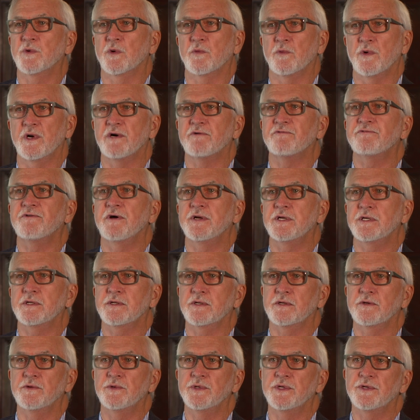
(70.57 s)
We're well
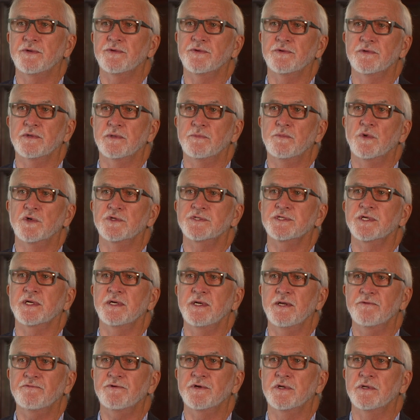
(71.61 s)
funded to go into a more
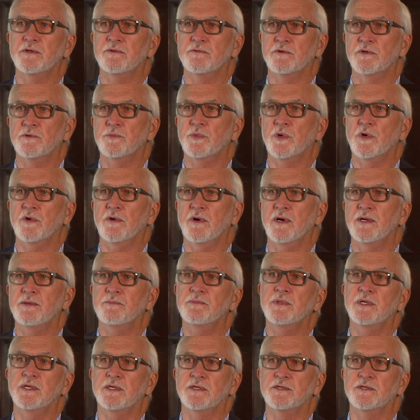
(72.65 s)
significant drill program